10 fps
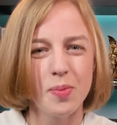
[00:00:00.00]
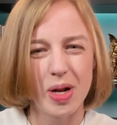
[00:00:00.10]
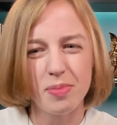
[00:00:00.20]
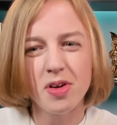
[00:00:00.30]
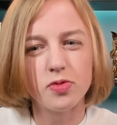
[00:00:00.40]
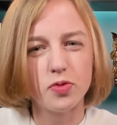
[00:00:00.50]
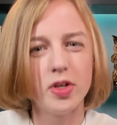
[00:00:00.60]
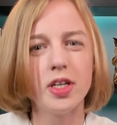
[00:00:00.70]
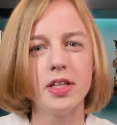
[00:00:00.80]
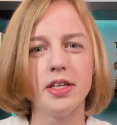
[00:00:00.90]
But I'm not
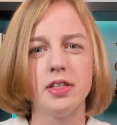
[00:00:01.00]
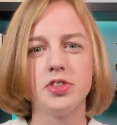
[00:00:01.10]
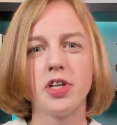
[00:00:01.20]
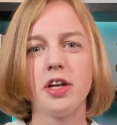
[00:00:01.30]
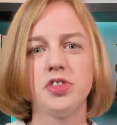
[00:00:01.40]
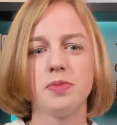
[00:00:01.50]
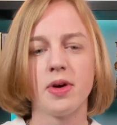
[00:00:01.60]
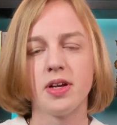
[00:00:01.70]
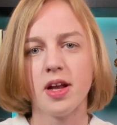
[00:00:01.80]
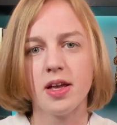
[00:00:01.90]
really changing
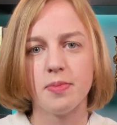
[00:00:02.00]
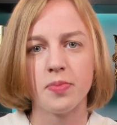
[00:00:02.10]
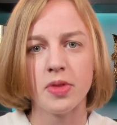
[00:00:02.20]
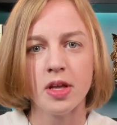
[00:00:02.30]
my name.